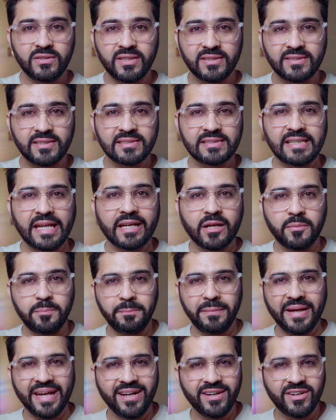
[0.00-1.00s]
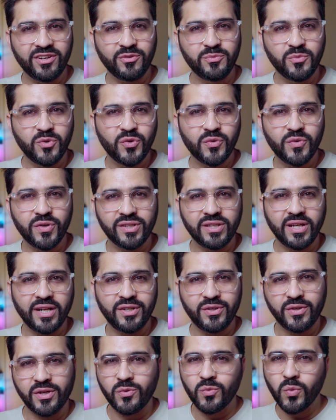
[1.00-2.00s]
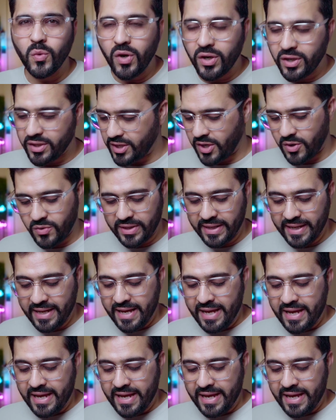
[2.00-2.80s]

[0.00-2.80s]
This is like a paint remover that you can work around,